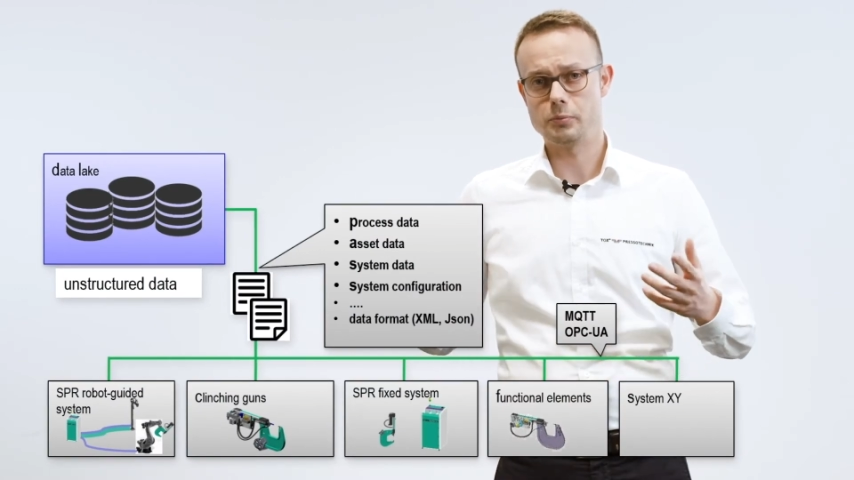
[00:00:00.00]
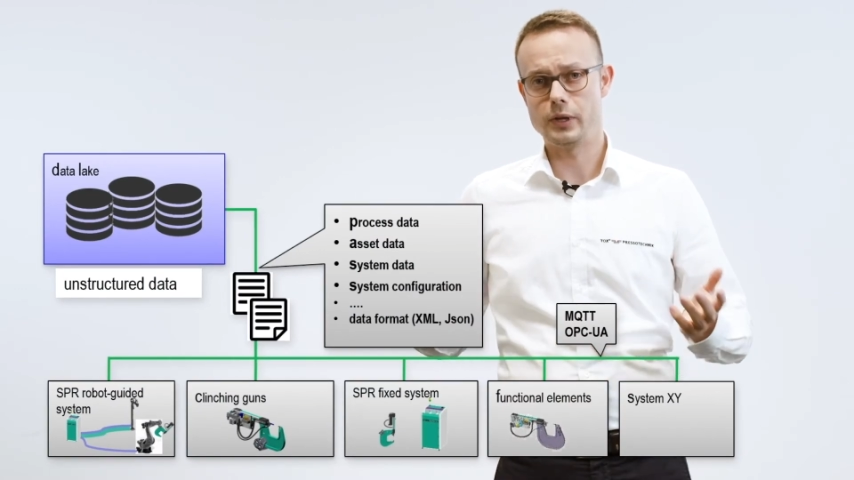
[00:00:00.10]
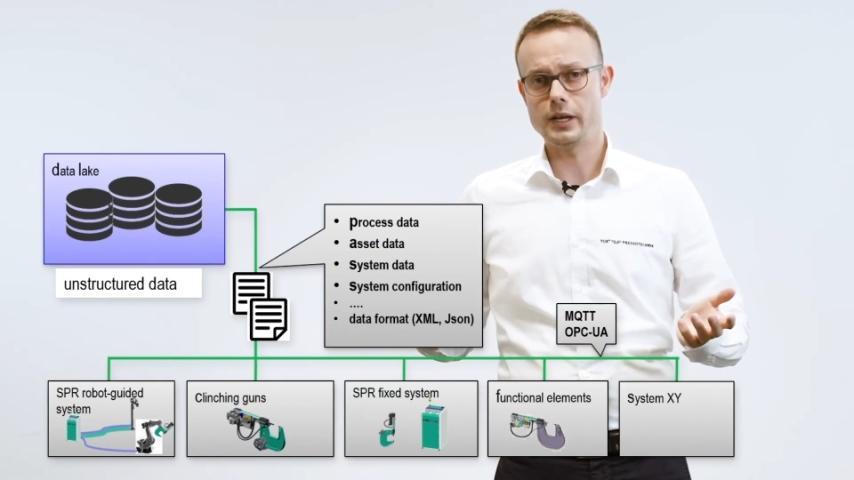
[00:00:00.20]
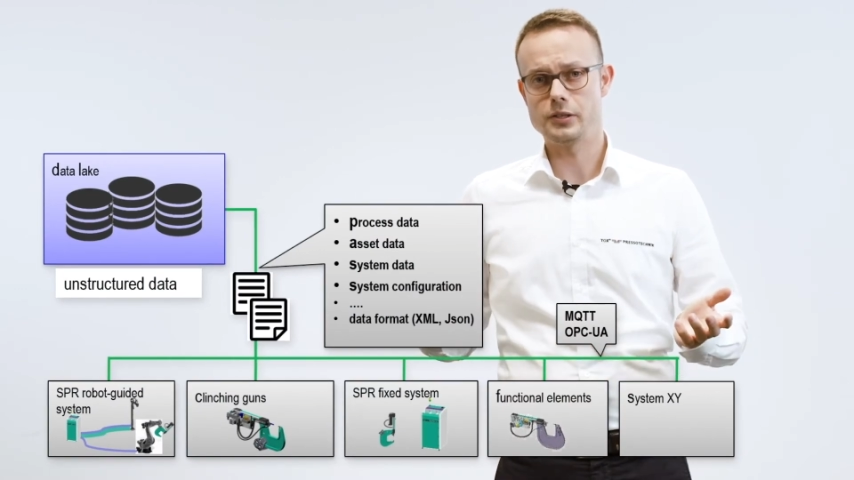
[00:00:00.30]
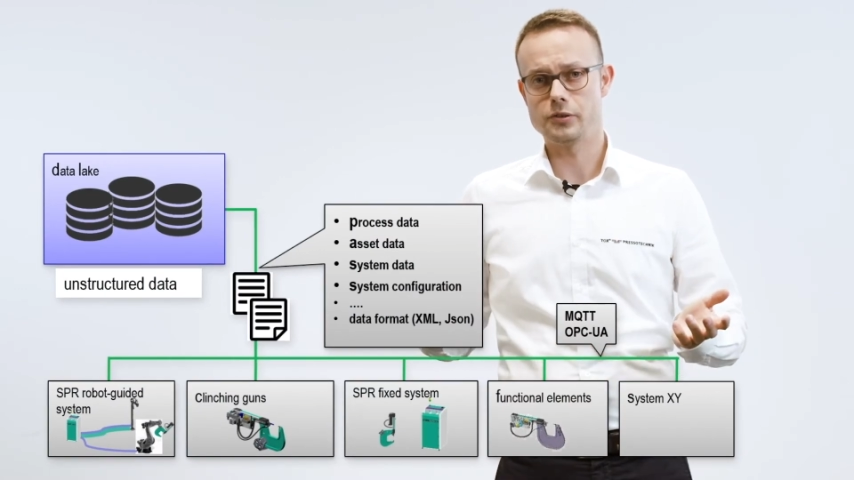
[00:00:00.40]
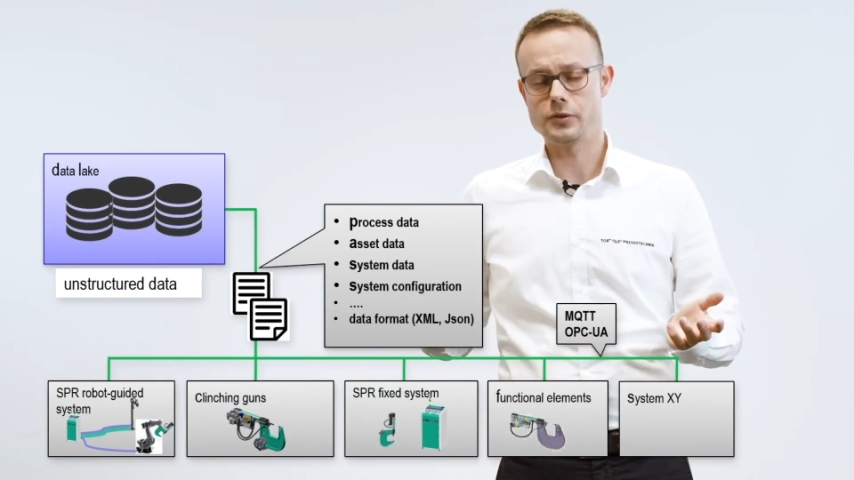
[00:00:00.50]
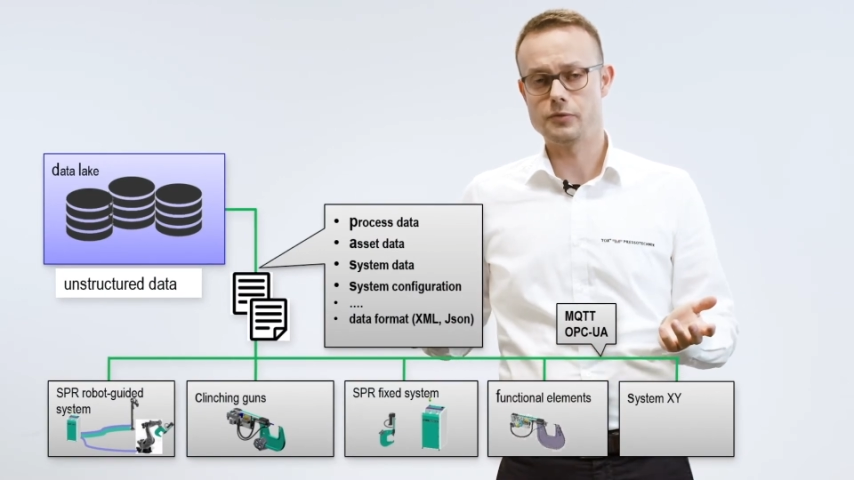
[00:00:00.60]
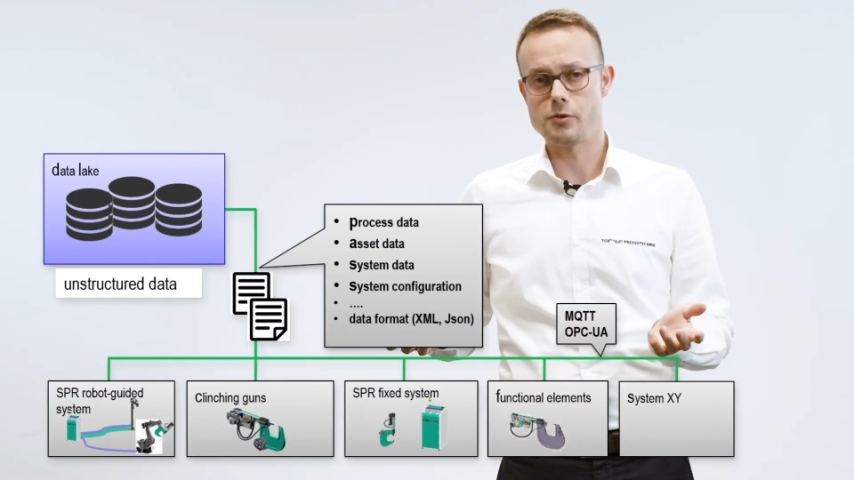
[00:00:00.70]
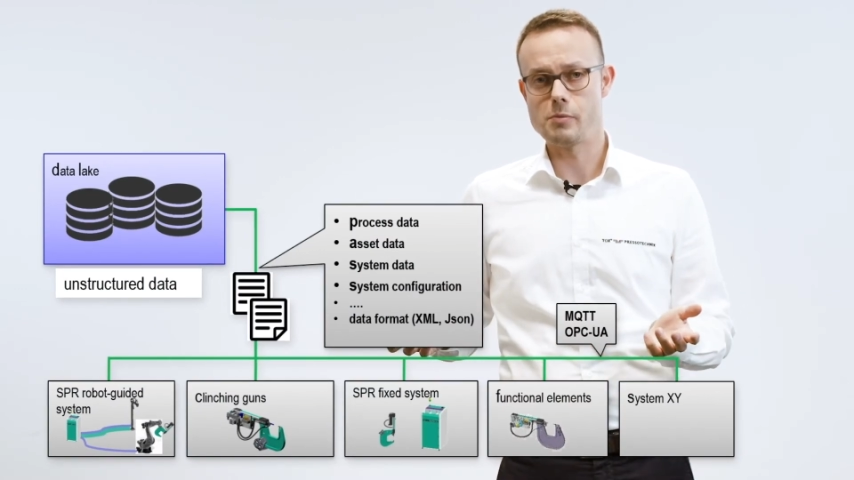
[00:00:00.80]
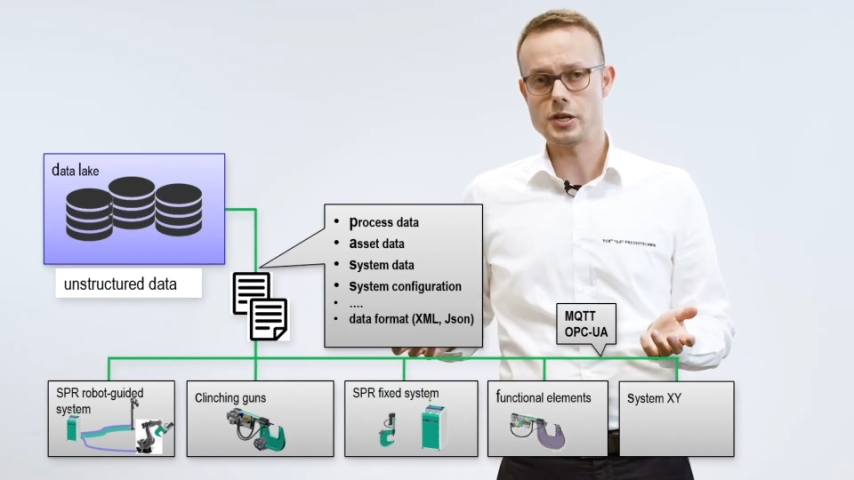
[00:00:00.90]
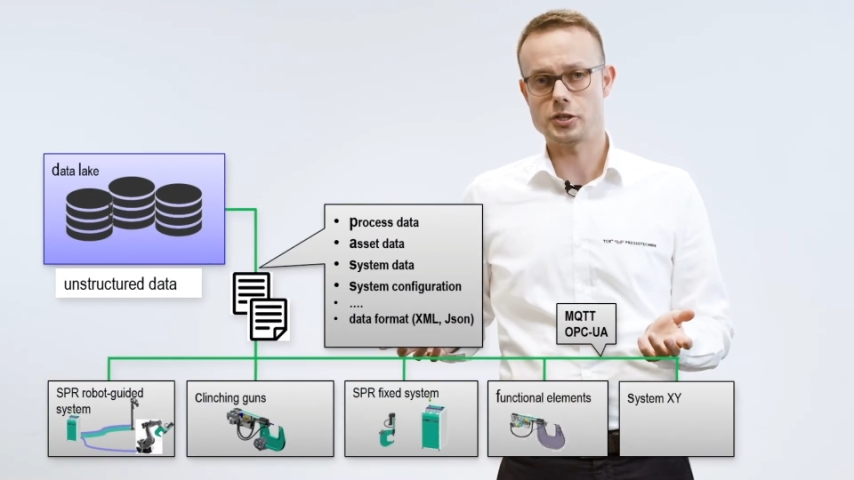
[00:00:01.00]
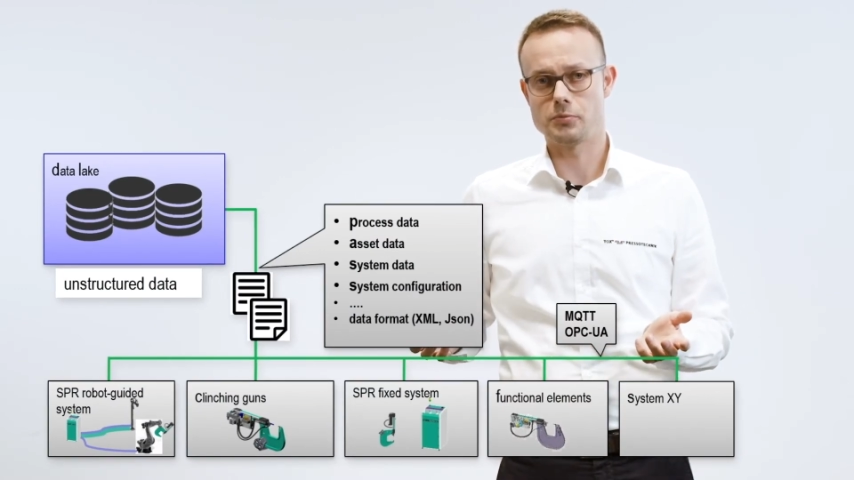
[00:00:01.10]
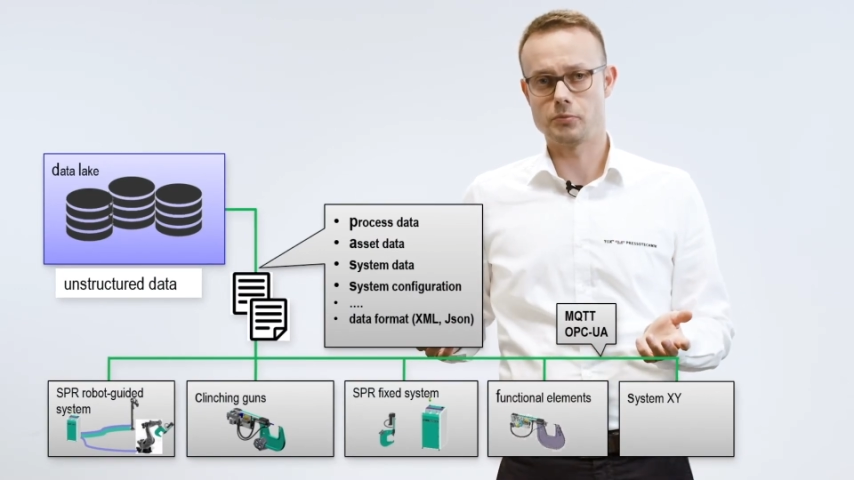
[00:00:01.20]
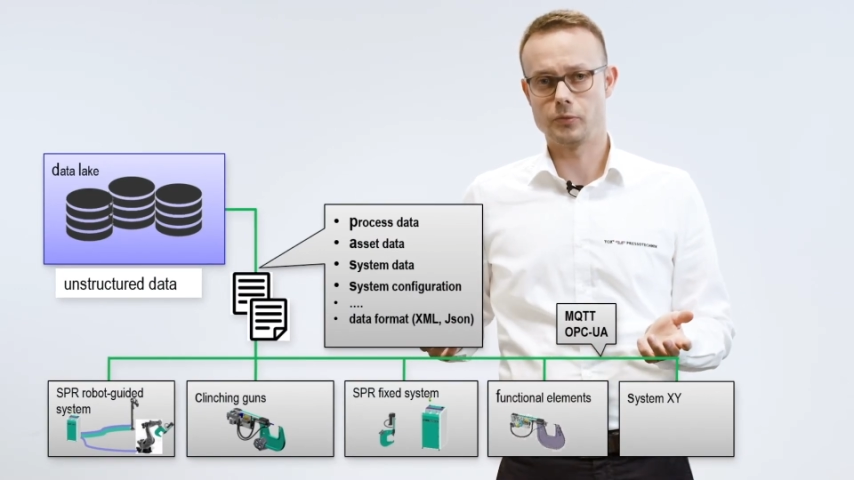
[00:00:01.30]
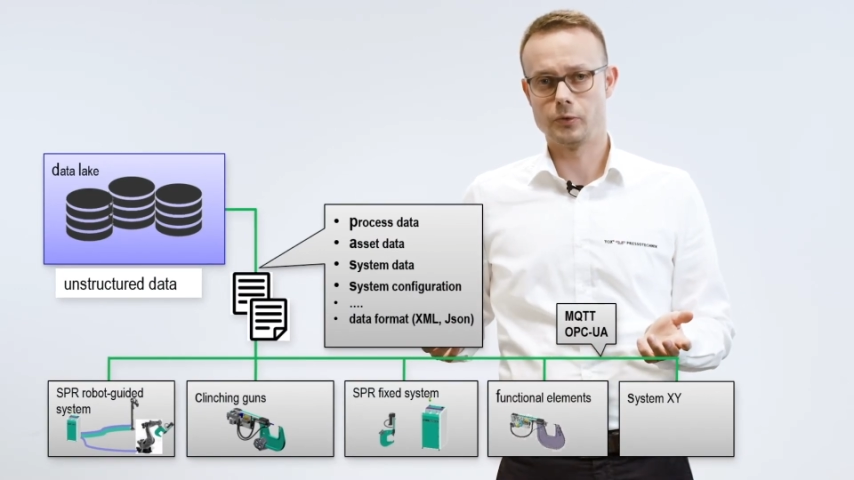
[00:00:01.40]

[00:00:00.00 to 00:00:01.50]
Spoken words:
plenty of information.